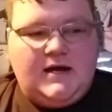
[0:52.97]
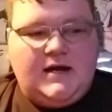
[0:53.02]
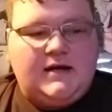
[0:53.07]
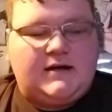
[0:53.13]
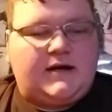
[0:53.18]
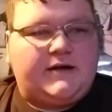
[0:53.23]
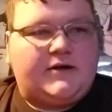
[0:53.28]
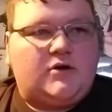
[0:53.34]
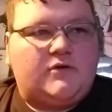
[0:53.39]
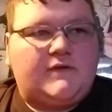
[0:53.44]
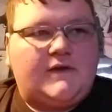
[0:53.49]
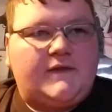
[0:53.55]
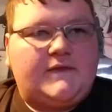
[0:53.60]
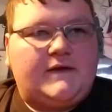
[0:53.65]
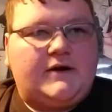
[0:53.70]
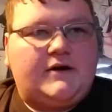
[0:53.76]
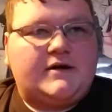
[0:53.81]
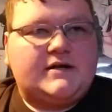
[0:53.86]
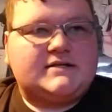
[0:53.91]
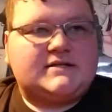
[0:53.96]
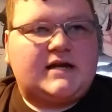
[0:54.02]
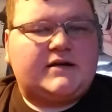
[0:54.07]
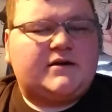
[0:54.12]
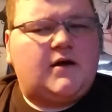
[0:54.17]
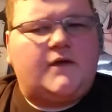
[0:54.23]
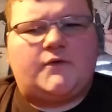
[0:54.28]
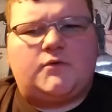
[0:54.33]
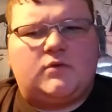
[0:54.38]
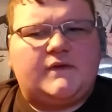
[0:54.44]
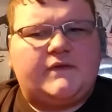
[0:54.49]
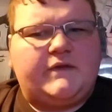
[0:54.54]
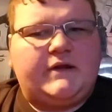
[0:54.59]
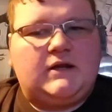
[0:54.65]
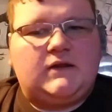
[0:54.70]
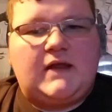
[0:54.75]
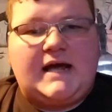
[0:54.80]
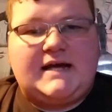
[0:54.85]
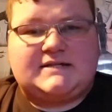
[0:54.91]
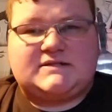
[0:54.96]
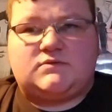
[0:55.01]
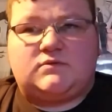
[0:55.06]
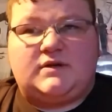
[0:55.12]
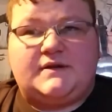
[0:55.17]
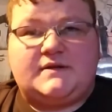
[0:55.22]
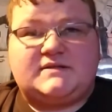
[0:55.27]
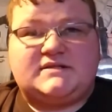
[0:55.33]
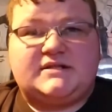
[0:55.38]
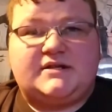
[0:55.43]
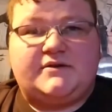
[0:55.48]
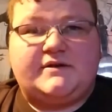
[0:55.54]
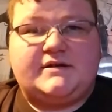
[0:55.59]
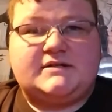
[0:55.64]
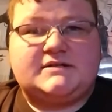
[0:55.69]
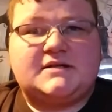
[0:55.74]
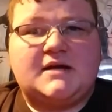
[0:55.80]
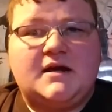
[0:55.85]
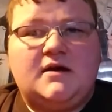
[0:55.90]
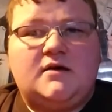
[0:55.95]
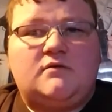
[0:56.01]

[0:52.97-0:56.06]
And I know that there is another one, the last one in the series,